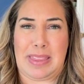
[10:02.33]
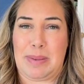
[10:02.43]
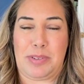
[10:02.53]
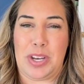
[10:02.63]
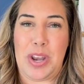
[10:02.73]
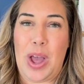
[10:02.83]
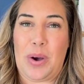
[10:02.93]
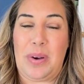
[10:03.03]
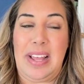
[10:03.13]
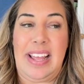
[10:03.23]
them to
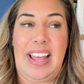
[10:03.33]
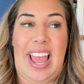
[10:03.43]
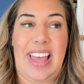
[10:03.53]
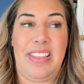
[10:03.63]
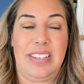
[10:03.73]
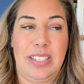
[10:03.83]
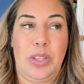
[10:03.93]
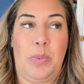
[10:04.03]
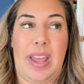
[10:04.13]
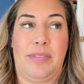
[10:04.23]
know. And this is
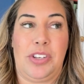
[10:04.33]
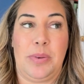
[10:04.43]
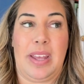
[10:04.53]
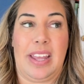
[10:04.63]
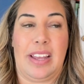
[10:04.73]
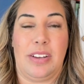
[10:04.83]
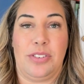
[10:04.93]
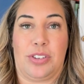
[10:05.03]
the way of doing